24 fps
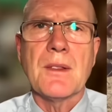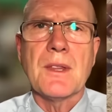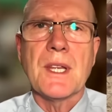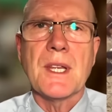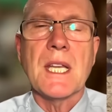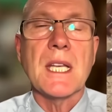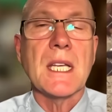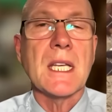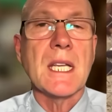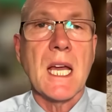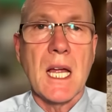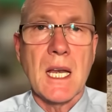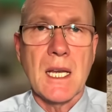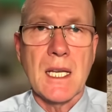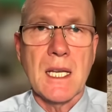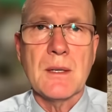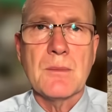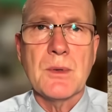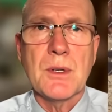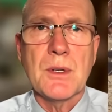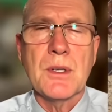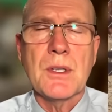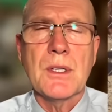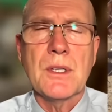then culling
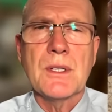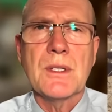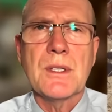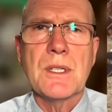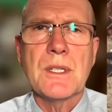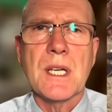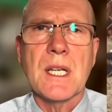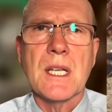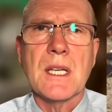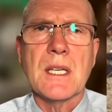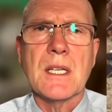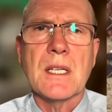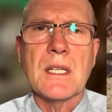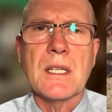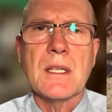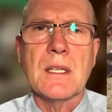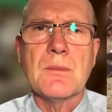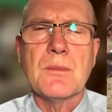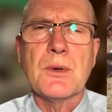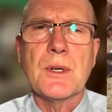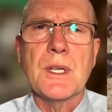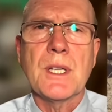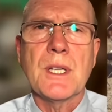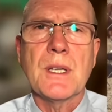birds and
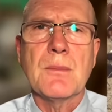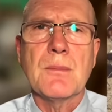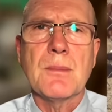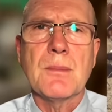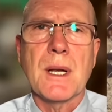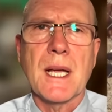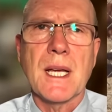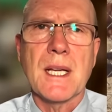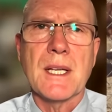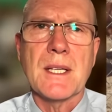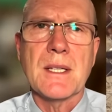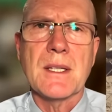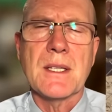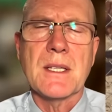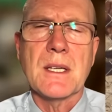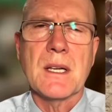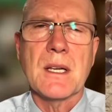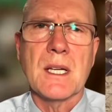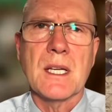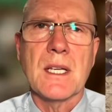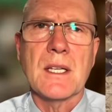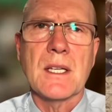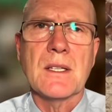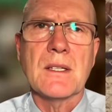putting in place,
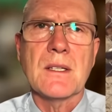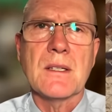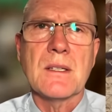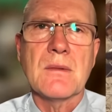I guess,